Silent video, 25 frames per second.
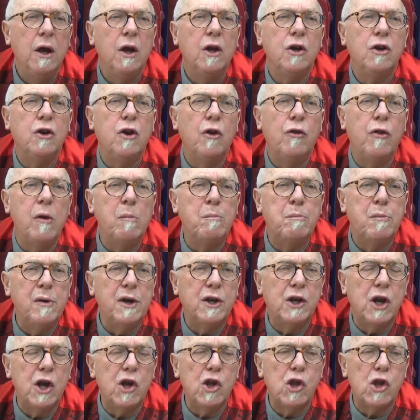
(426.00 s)
to the
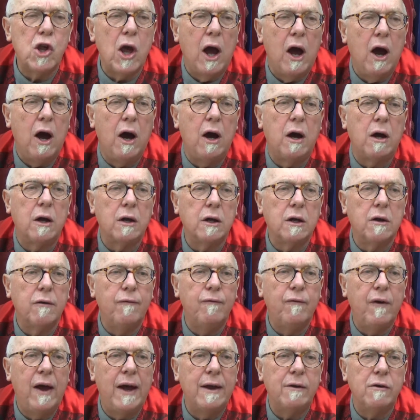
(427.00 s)
British Heart
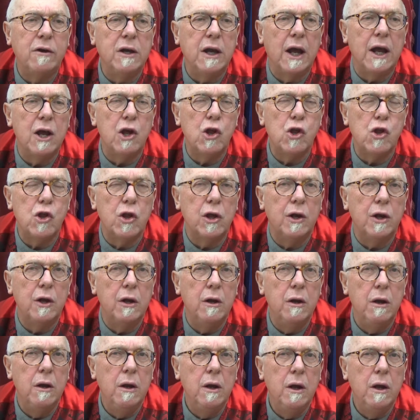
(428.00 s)
Foundation,